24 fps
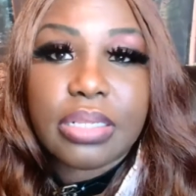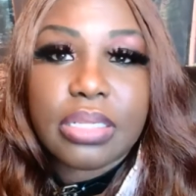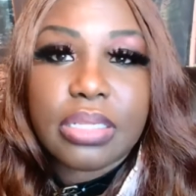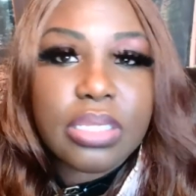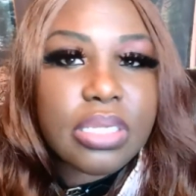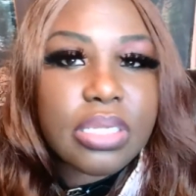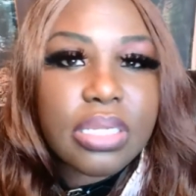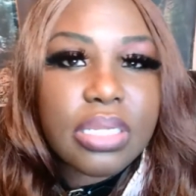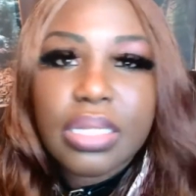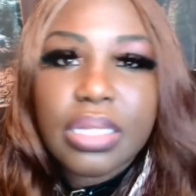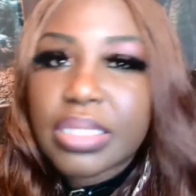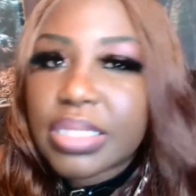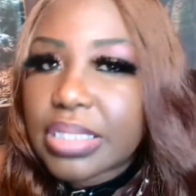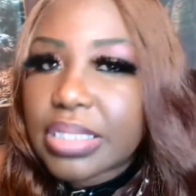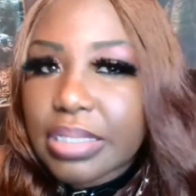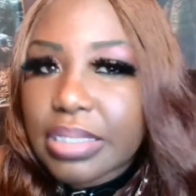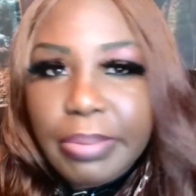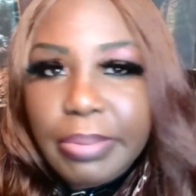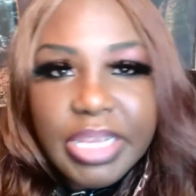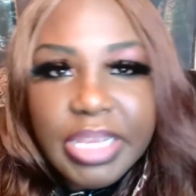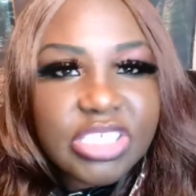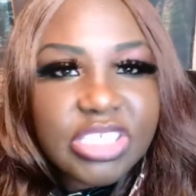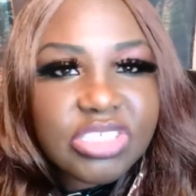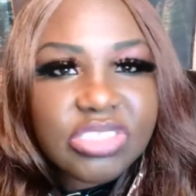Nothing
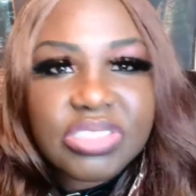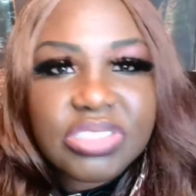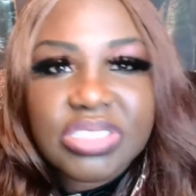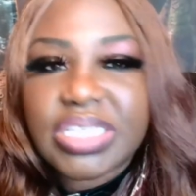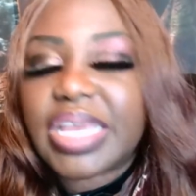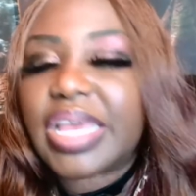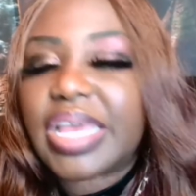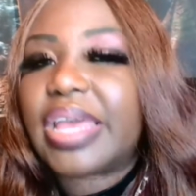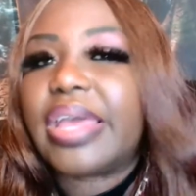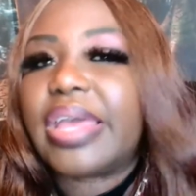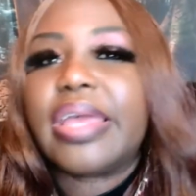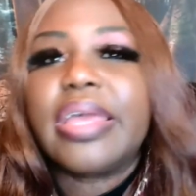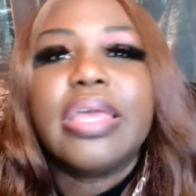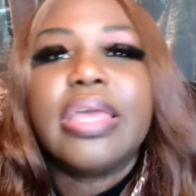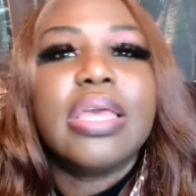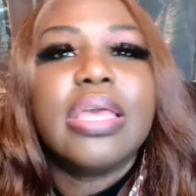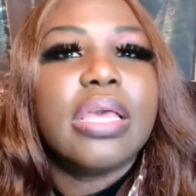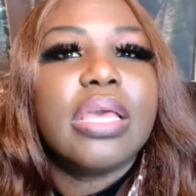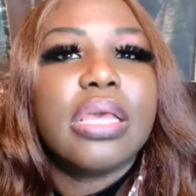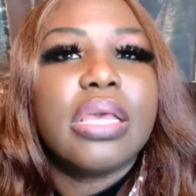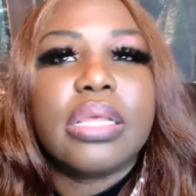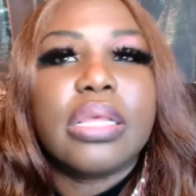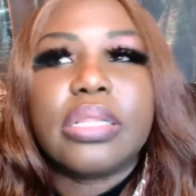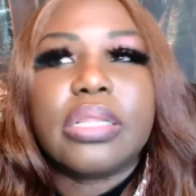that makes you sad,
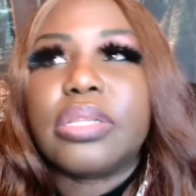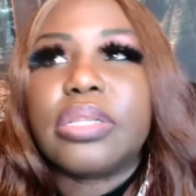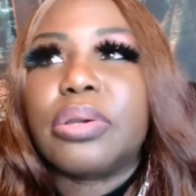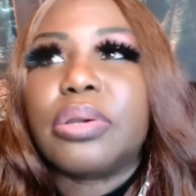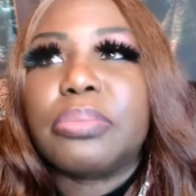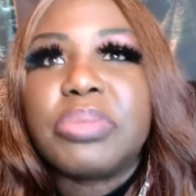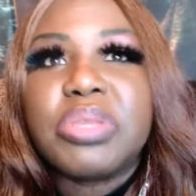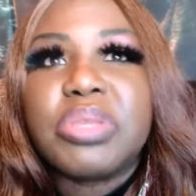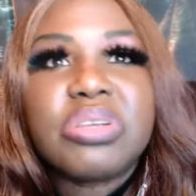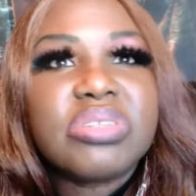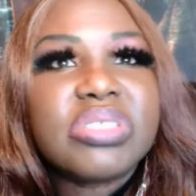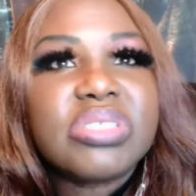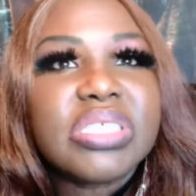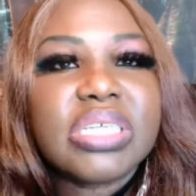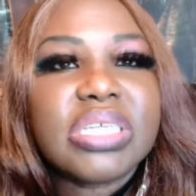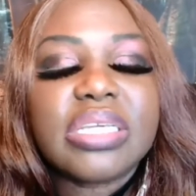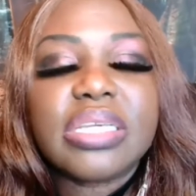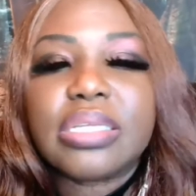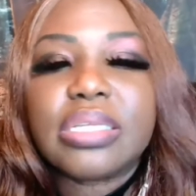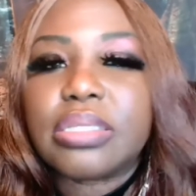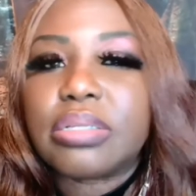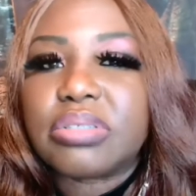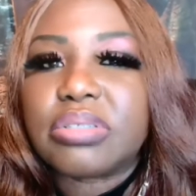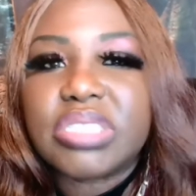no
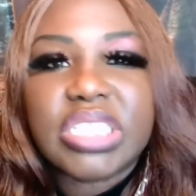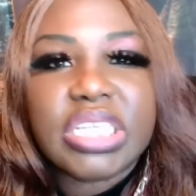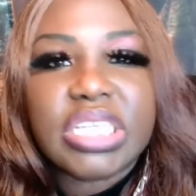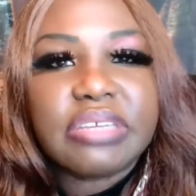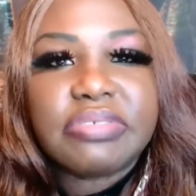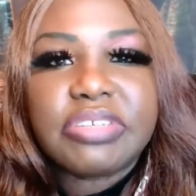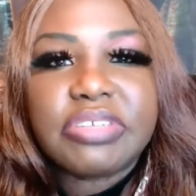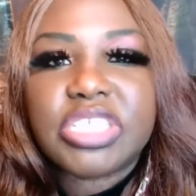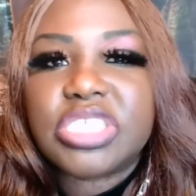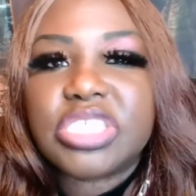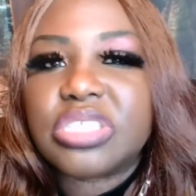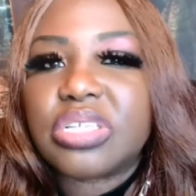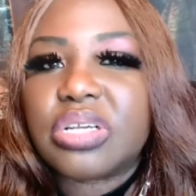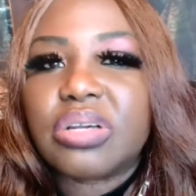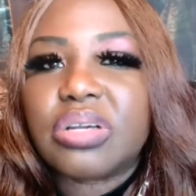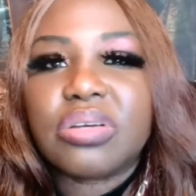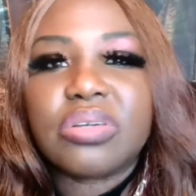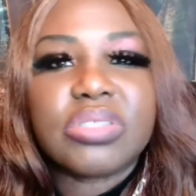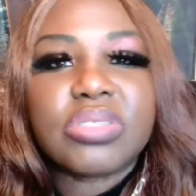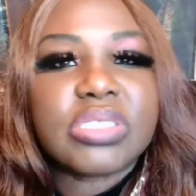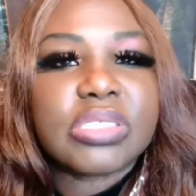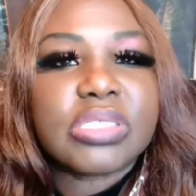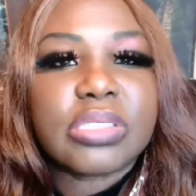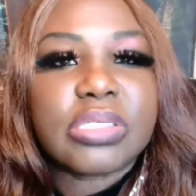music, no TV
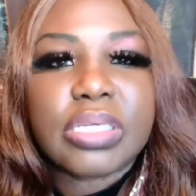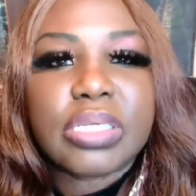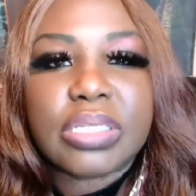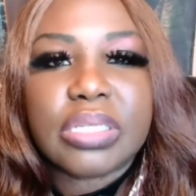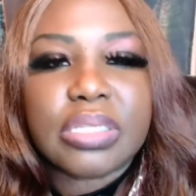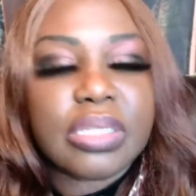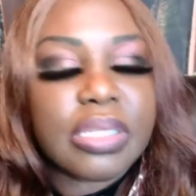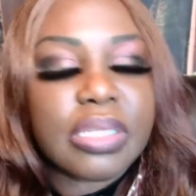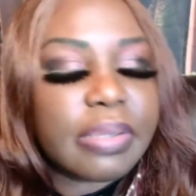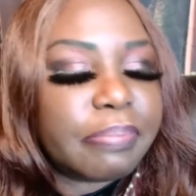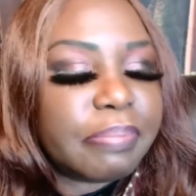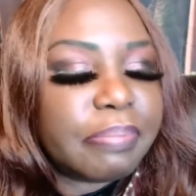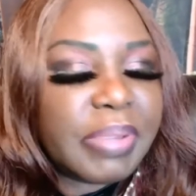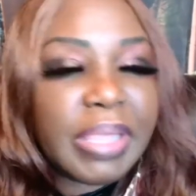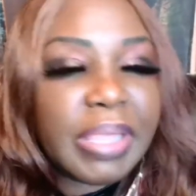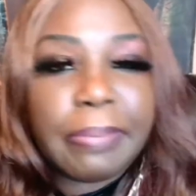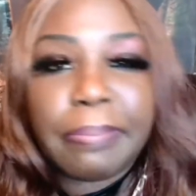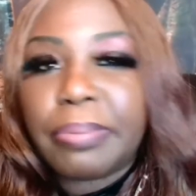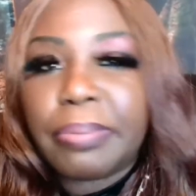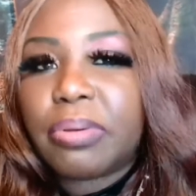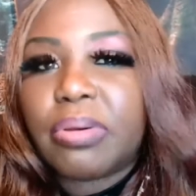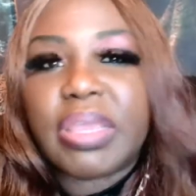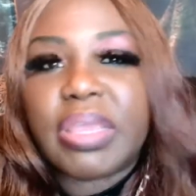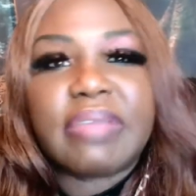shows, no
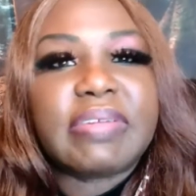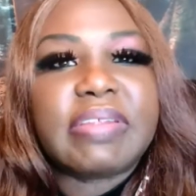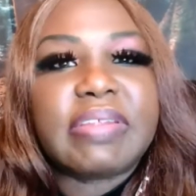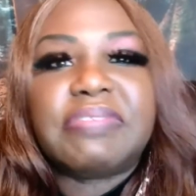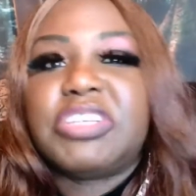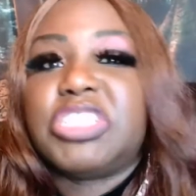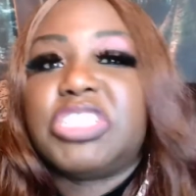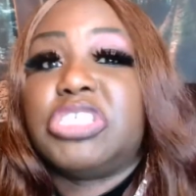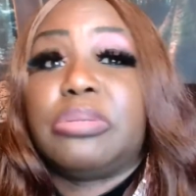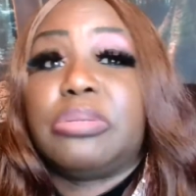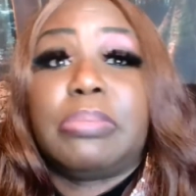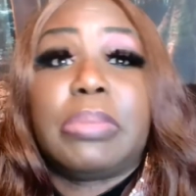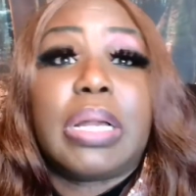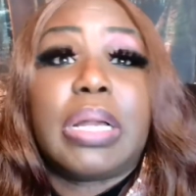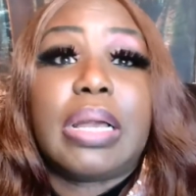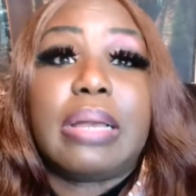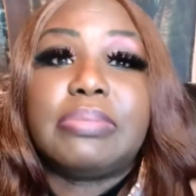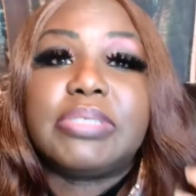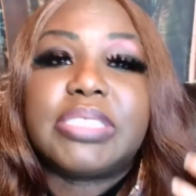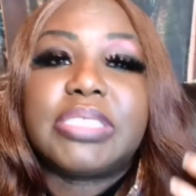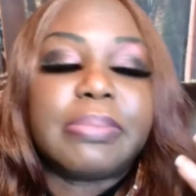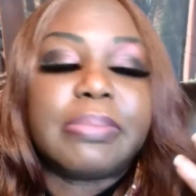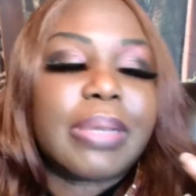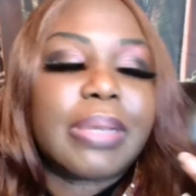people, even if it's your
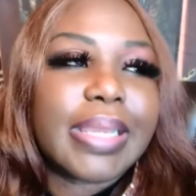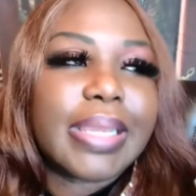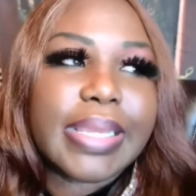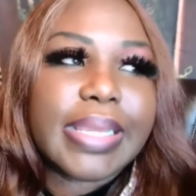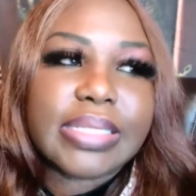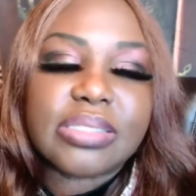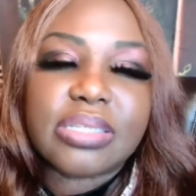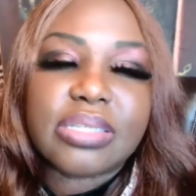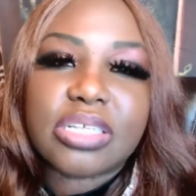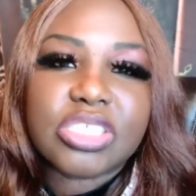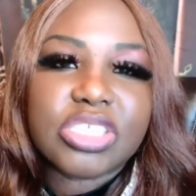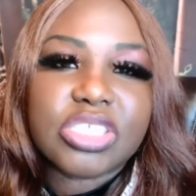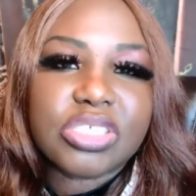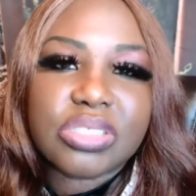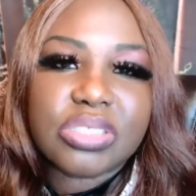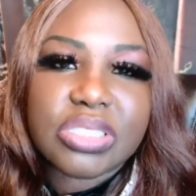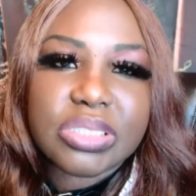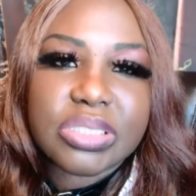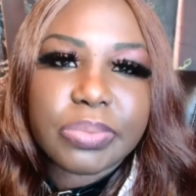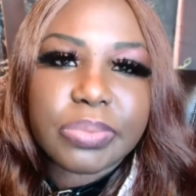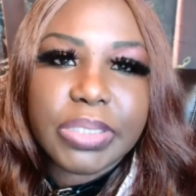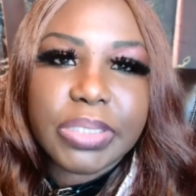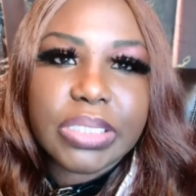mom, say, Mom, I can talk to you this